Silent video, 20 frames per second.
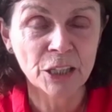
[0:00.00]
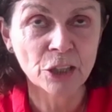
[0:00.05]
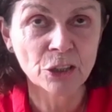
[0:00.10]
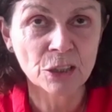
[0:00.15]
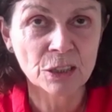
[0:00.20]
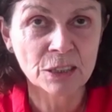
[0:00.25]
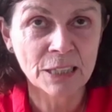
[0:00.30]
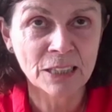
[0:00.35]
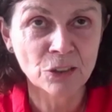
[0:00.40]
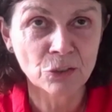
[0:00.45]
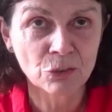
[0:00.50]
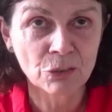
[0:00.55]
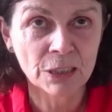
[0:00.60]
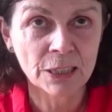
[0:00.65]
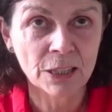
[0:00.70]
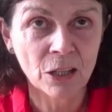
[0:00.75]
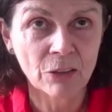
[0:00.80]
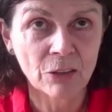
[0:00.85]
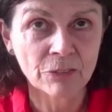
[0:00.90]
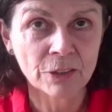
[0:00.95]
I know this sounds
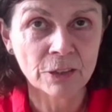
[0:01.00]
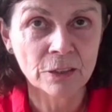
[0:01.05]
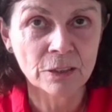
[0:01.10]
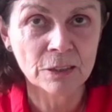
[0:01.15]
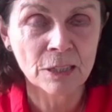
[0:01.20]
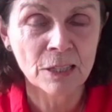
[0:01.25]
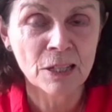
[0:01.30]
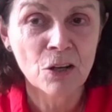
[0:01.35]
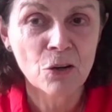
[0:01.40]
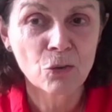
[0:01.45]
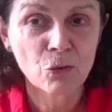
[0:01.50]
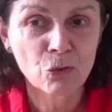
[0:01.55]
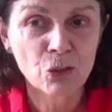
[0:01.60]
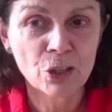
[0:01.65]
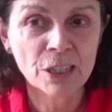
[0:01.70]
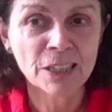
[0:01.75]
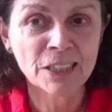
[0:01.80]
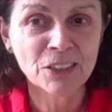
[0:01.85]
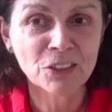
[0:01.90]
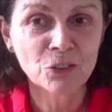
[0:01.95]
really obvious,
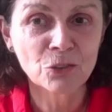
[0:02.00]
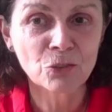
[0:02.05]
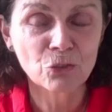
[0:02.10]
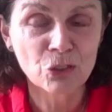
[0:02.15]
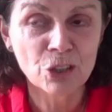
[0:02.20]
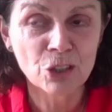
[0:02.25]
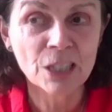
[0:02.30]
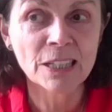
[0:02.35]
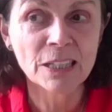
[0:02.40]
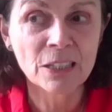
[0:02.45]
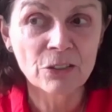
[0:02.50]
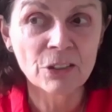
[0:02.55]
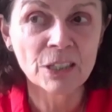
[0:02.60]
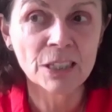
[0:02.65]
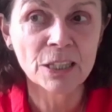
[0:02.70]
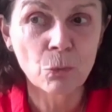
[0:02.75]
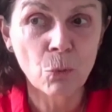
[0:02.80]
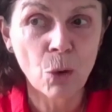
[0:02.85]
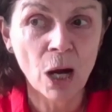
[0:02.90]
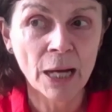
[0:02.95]
read really,
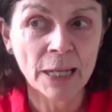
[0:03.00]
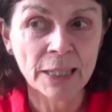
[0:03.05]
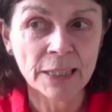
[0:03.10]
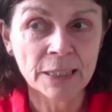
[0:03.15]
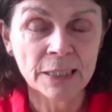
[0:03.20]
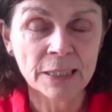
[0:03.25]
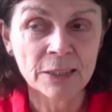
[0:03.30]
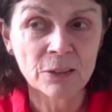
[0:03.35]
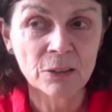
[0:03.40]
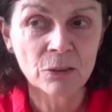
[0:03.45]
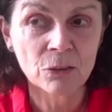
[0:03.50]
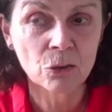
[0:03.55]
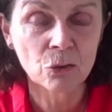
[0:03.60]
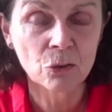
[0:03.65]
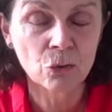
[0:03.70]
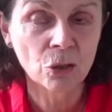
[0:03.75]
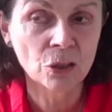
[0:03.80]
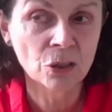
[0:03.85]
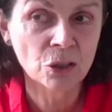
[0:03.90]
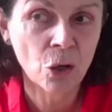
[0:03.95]
really widely
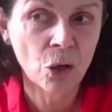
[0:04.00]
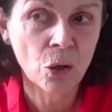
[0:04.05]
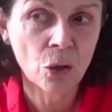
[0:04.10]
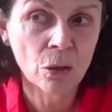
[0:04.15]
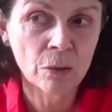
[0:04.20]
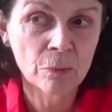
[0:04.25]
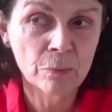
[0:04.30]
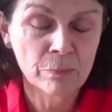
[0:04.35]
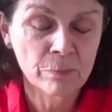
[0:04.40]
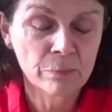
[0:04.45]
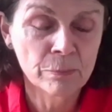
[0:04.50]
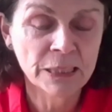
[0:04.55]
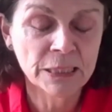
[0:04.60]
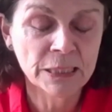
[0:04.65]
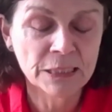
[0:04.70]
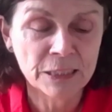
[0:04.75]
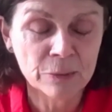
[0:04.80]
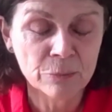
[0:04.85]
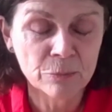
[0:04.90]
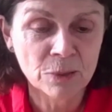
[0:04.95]
across all
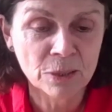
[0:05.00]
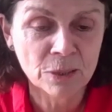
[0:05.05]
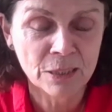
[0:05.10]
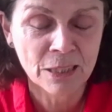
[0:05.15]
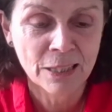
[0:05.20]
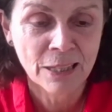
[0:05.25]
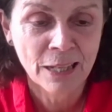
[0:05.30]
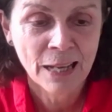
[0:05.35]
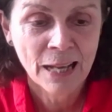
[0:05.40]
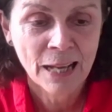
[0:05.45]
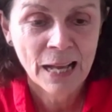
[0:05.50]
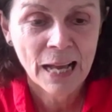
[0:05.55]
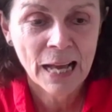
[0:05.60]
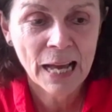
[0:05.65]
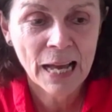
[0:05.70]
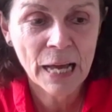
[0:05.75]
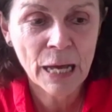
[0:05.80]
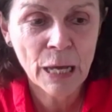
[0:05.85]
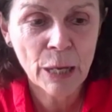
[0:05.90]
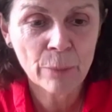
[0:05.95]
mediums
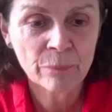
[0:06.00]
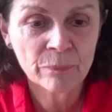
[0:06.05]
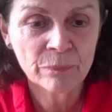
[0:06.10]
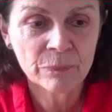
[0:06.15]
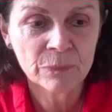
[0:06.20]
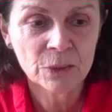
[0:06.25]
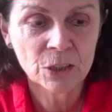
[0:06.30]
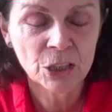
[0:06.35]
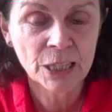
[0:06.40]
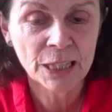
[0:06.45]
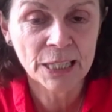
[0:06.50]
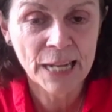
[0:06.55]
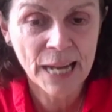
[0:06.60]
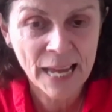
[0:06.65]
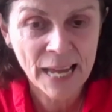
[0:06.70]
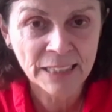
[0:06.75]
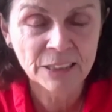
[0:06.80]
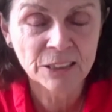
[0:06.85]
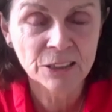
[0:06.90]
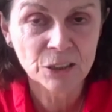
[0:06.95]
to
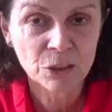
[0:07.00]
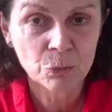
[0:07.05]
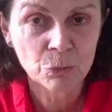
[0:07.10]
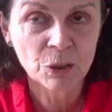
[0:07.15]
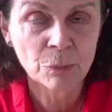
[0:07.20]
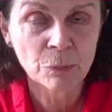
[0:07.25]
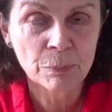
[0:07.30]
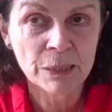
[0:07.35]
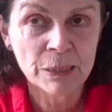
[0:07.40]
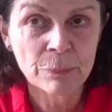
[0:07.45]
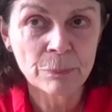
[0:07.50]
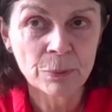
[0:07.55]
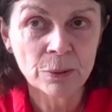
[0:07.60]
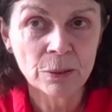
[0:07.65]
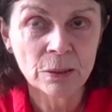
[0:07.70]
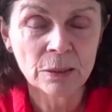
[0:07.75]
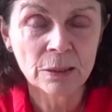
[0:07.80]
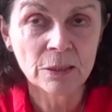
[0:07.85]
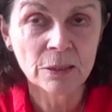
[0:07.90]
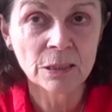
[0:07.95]
connect with
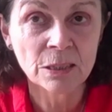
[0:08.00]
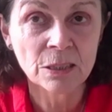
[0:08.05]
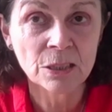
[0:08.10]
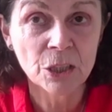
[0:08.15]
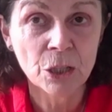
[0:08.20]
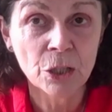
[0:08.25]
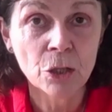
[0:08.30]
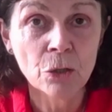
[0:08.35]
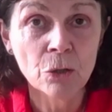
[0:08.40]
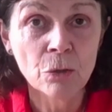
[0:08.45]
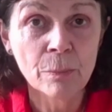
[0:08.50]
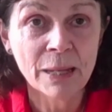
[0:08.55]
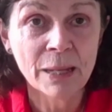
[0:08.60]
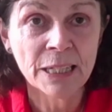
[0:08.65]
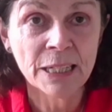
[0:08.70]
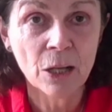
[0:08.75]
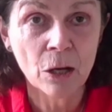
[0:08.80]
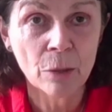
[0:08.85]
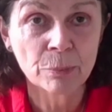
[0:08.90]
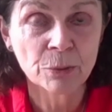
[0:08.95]
people. There are so
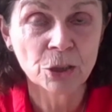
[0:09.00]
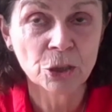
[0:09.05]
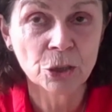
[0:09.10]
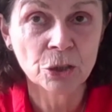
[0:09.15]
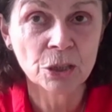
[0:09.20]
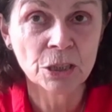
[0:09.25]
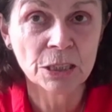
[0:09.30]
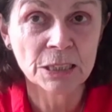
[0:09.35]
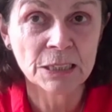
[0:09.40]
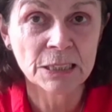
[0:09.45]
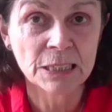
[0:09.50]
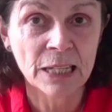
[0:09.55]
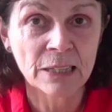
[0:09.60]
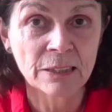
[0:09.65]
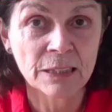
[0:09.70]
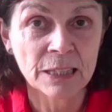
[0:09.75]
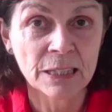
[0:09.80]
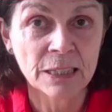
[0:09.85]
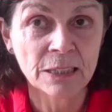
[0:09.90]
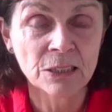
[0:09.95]
many opportunities
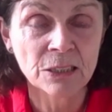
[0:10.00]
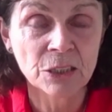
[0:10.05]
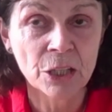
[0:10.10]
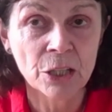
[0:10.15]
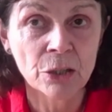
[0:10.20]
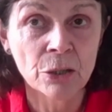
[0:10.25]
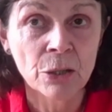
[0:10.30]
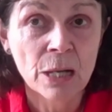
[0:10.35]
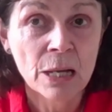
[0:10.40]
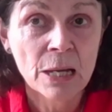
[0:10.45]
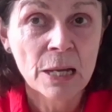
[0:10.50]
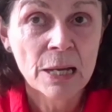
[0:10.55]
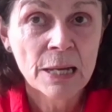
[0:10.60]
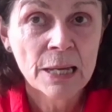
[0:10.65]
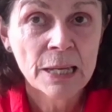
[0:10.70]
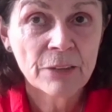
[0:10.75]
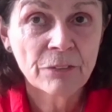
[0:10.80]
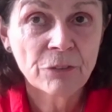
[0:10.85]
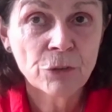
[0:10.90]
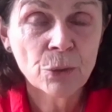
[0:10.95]
out there. So
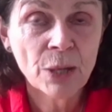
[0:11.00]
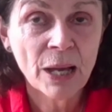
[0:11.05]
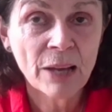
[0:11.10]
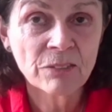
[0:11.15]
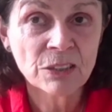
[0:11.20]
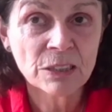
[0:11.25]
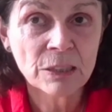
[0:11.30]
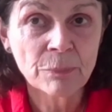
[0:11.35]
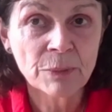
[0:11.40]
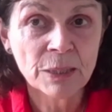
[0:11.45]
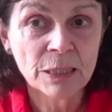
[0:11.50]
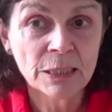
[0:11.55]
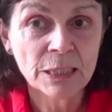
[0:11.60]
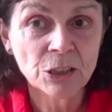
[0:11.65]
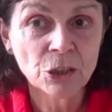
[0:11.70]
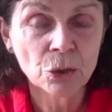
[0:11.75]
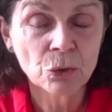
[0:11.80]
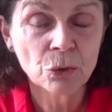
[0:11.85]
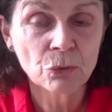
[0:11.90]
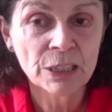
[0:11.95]
if you have something
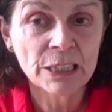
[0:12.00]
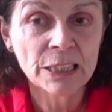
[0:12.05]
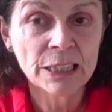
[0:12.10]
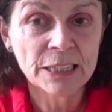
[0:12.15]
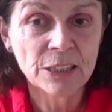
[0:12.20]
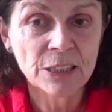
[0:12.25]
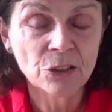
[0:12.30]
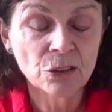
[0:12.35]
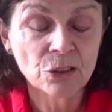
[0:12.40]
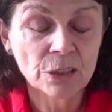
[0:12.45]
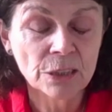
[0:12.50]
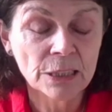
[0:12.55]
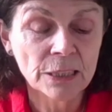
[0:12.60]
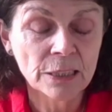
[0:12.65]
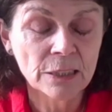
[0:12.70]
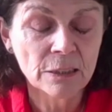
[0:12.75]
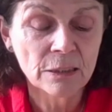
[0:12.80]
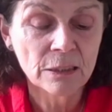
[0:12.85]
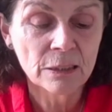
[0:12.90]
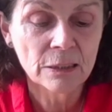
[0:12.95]
that you're really interested
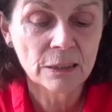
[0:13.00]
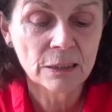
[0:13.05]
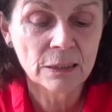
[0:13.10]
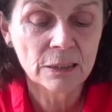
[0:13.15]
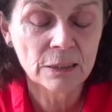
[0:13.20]
in,